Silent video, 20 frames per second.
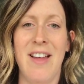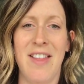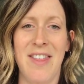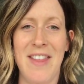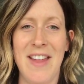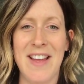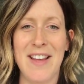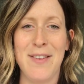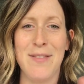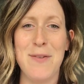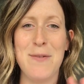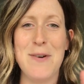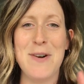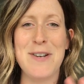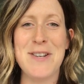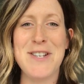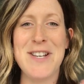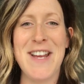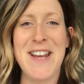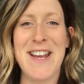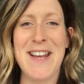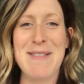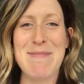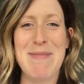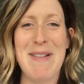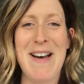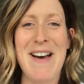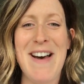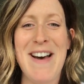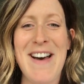Thanks for watching,
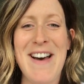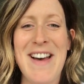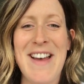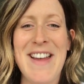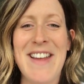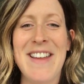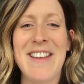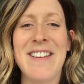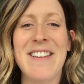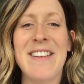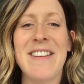bye!